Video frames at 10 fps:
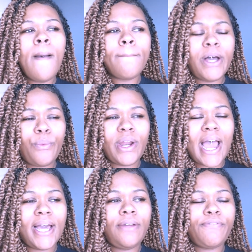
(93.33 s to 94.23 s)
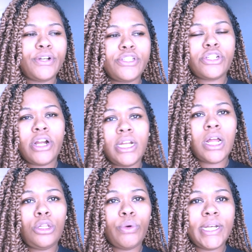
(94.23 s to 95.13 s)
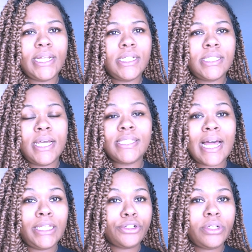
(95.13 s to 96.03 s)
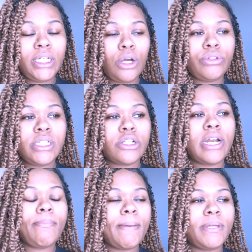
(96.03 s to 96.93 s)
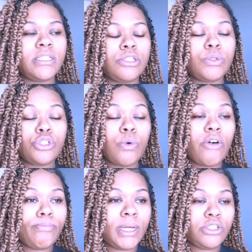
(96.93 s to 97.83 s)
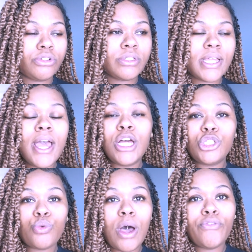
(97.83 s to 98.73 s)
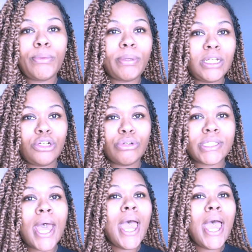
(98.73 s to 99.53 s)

But when I first started Allure 96, I literally only started my business with 12 bundles. 12 bundles.